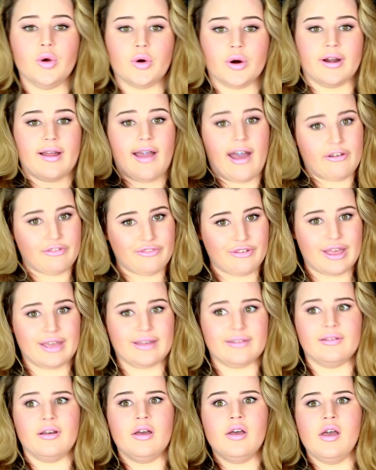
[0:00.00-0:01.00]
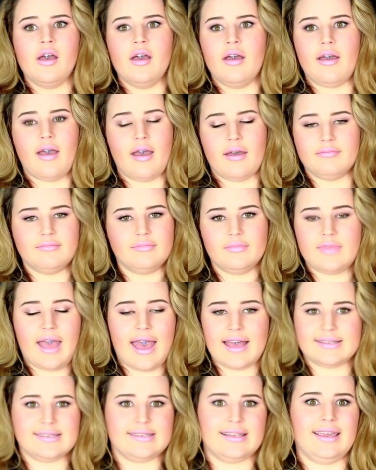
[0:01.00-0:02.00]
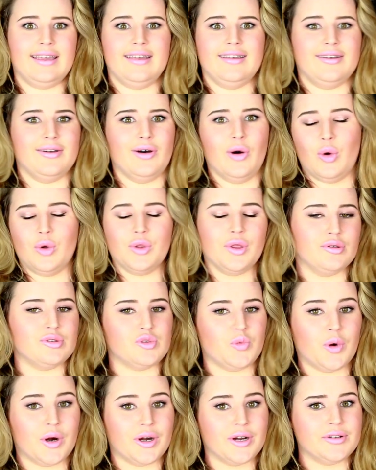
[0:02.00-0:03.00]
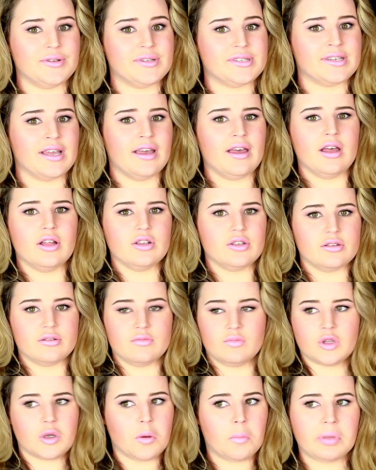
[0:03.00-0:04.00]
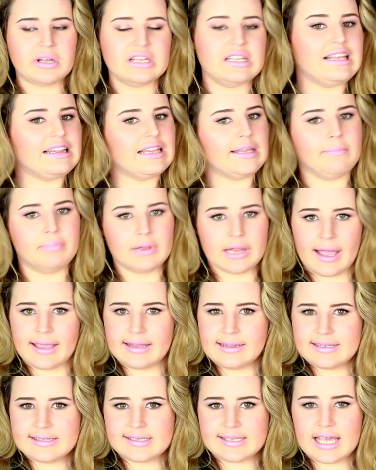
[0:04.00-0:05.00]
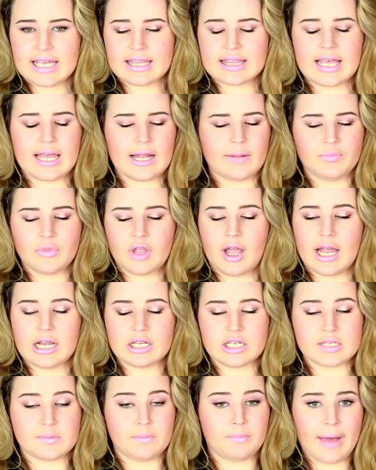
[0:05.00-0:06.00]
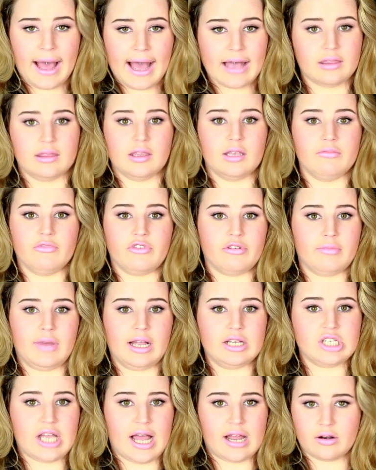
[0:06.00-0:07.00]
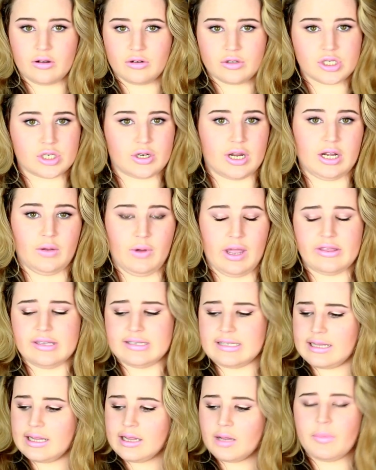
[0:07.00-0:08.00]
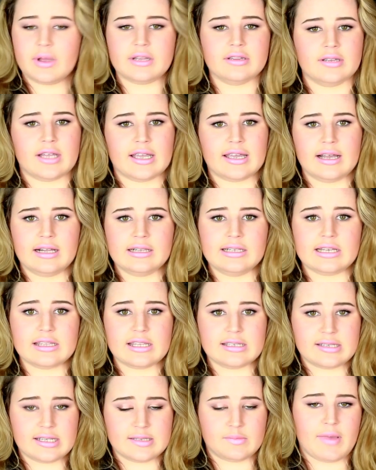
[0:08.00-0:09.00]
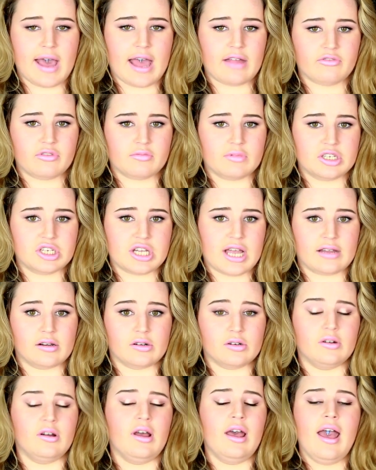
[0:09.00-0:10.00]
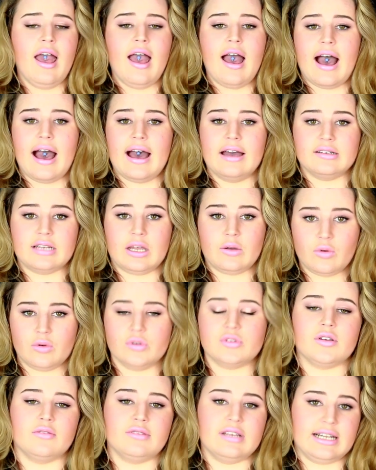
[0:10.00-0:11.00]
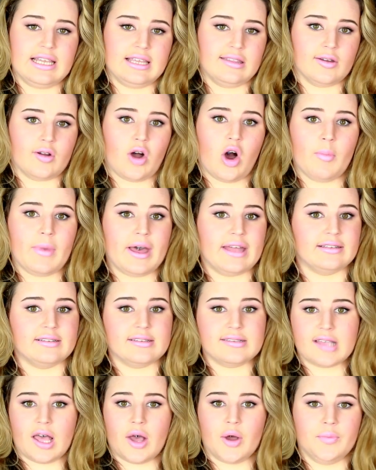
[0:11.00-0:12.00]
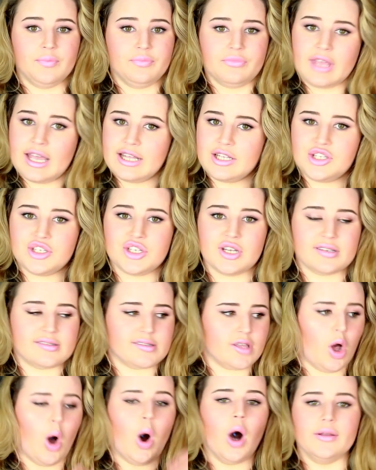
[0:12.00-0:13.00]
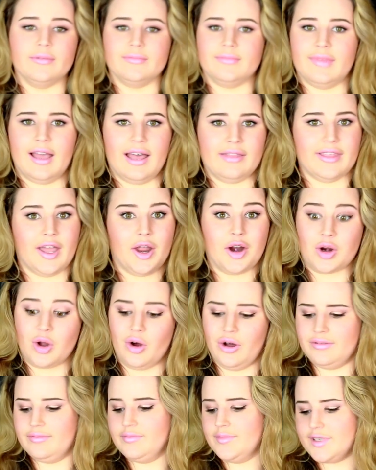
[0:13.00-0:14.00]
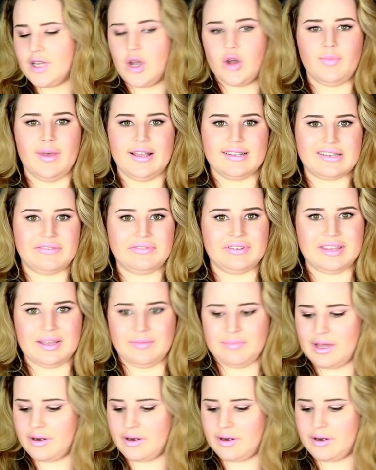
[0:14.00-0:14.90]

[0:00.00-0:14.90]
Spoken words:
you're effing, essing, all those words, completely blindly saying that, I just ban them from my channel straight away. There's a little button I can click that says ban from the channel, and I will also delete the comment, so it's just gone, and they're gone, so it makes everything